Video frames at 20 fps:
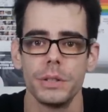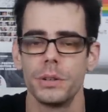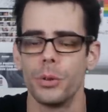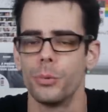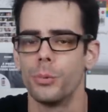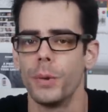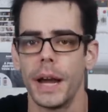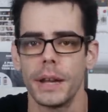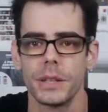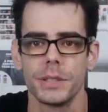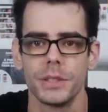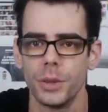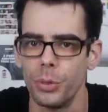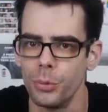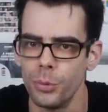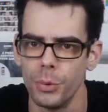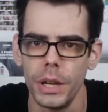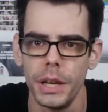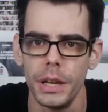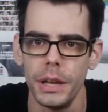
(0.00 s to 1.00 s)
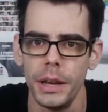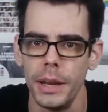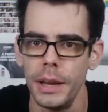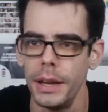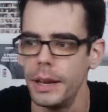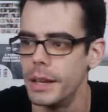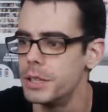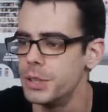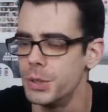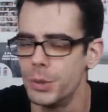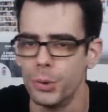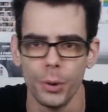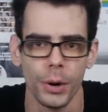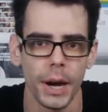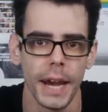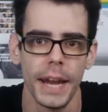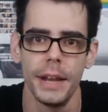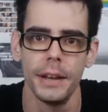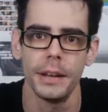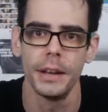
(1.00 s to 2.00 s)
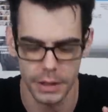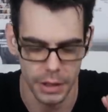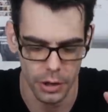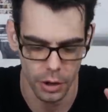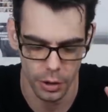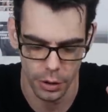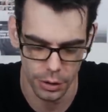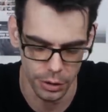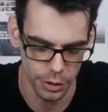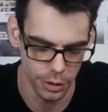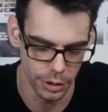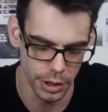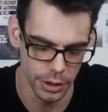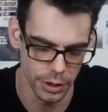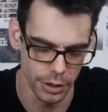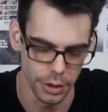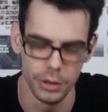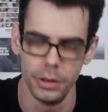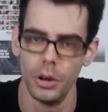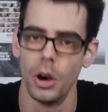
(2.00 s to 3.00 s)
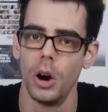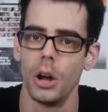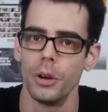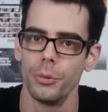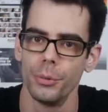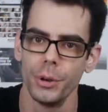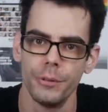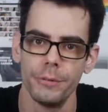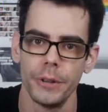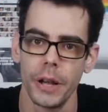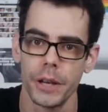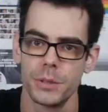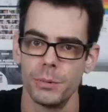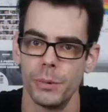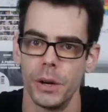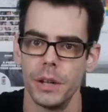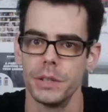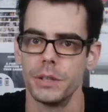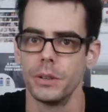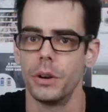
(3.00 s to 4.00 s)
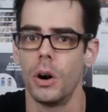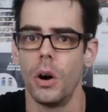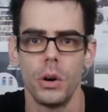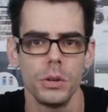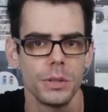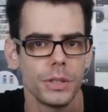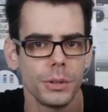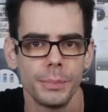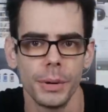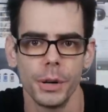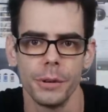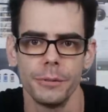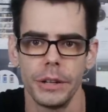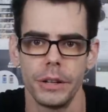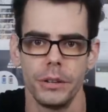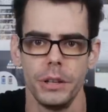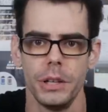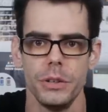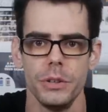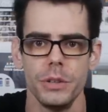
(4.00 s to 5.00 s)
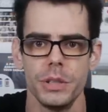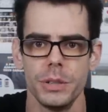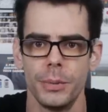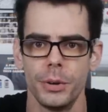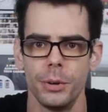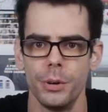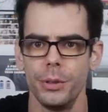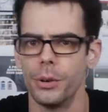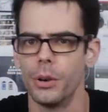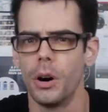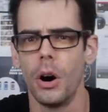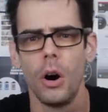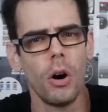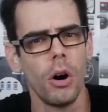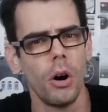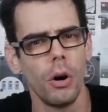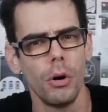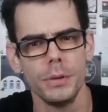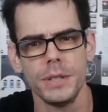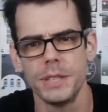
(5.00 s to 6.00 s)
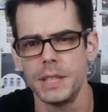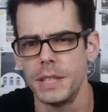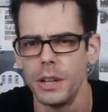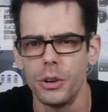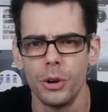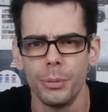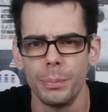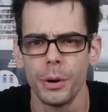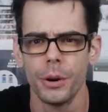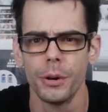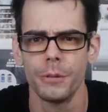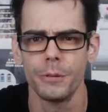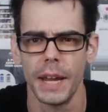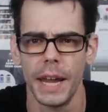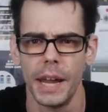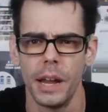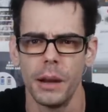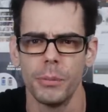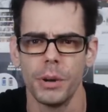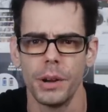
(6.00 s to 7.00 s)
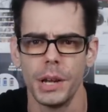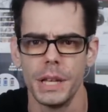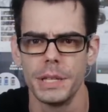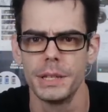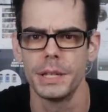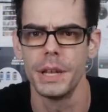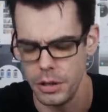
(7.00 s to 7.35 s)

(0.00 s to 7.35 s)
The Rex 3 is great. The earlier non-reflex ones are also perfectly usable. They're all single perf cameras.